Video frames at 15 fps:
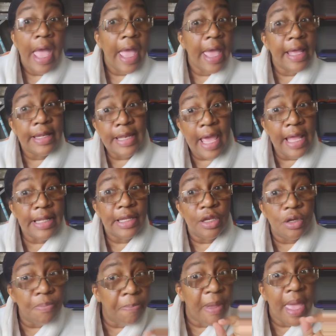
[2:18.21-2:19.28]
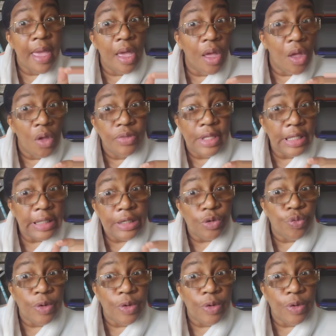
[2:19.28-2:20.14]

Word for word: And that little bell, the little